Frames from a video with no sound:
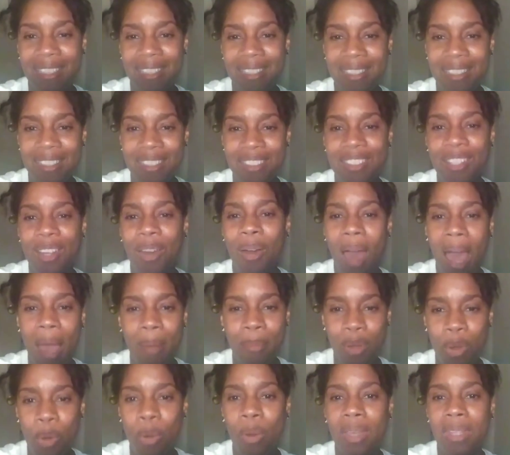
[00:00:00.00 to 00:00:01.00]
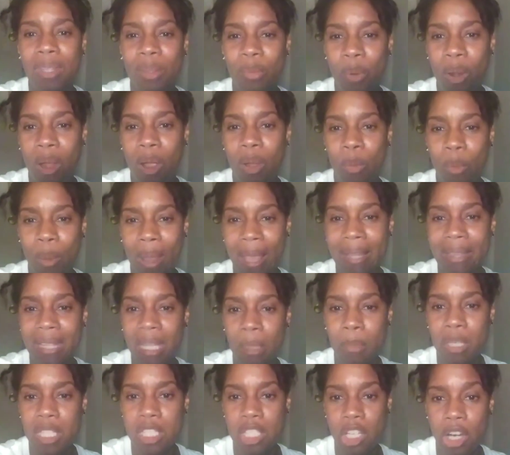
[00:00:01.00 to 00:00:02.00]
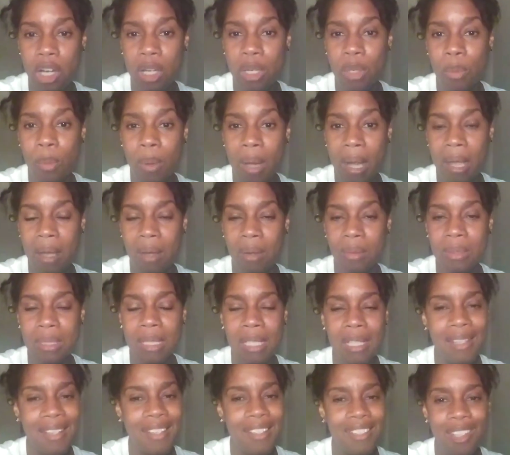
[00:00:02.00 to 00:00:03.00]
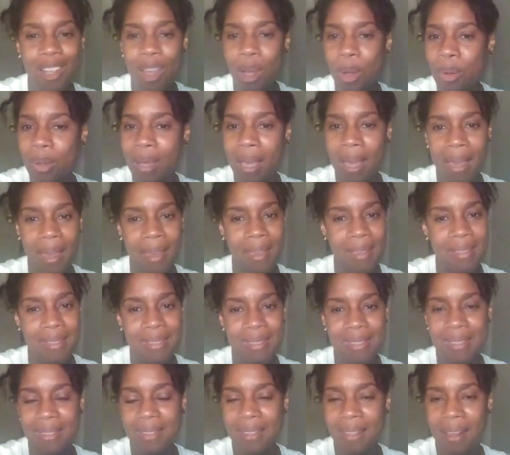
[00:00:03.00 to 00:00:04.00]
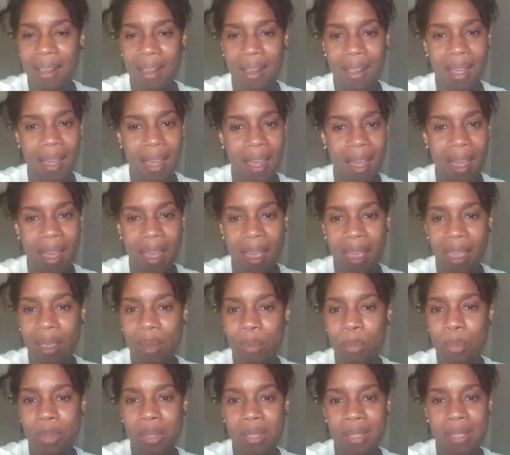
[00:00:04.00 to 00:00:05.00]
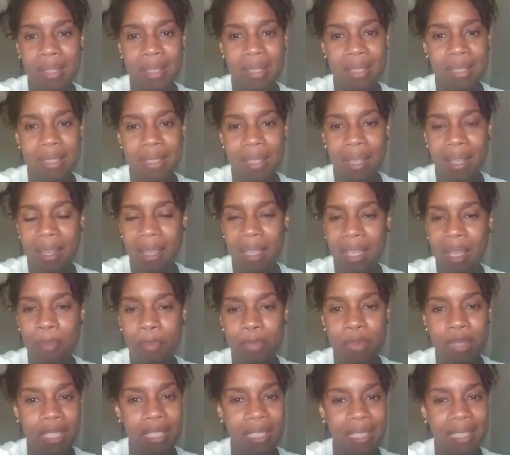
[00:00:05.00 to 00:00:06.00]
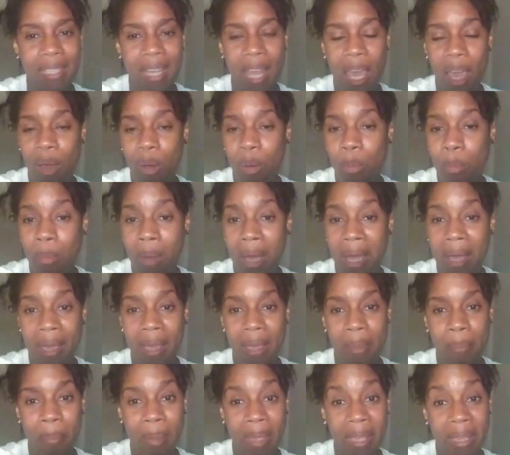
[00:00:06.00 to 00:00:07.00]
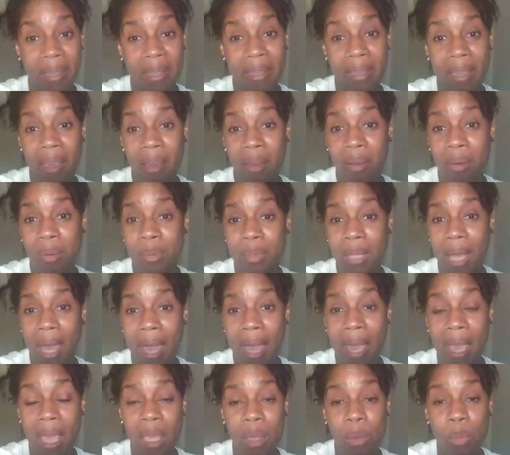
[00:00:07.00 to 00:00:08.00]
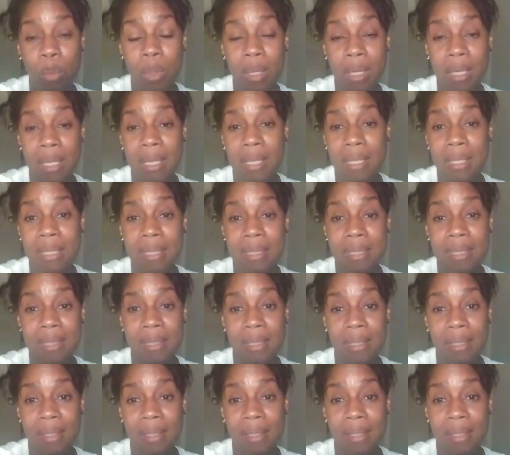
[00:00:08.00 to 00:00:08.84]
I'm going the wrong way. Let me turn around. No, guys, I was emptying out my bank account. I was